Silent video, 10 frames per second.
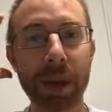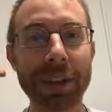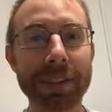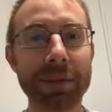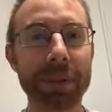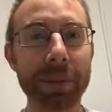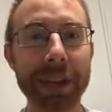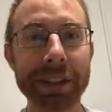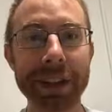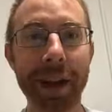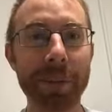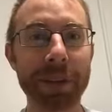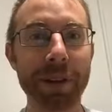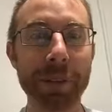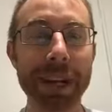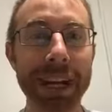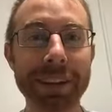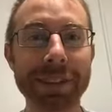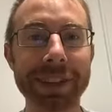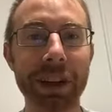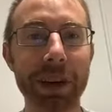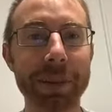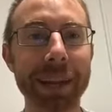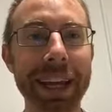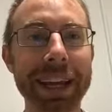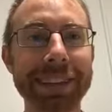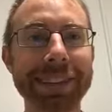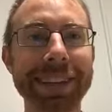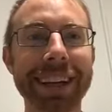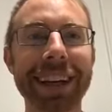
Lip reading: when it's information coming from an insecure place,